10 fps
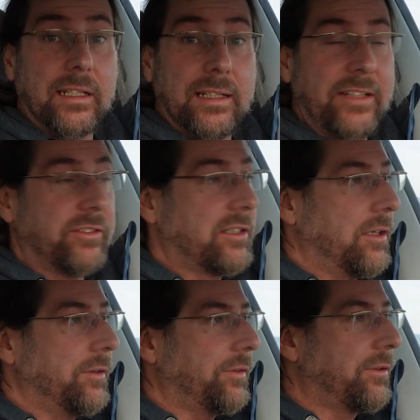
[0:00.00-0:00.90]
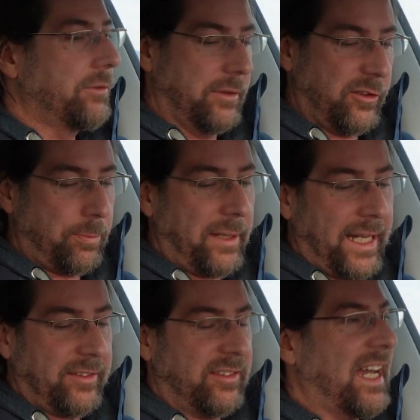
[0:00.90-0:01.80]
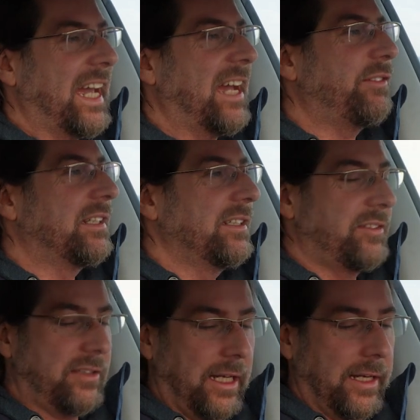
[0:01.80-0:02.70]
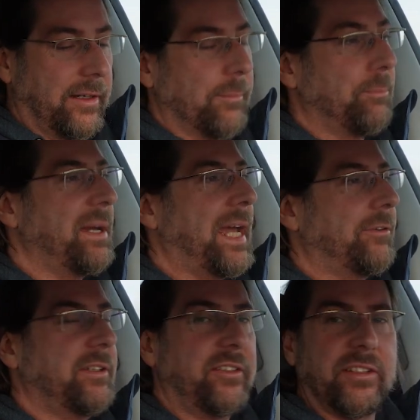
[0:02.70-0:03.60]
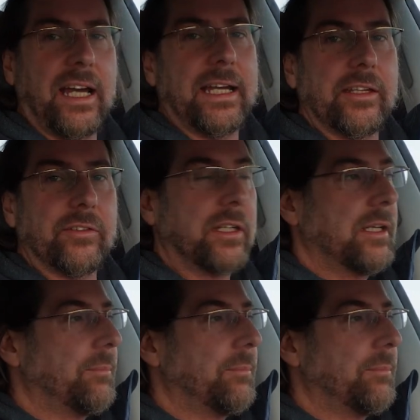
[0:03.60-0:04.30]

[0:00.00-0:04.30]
Let's go through the specs. I have a list here. Battery size.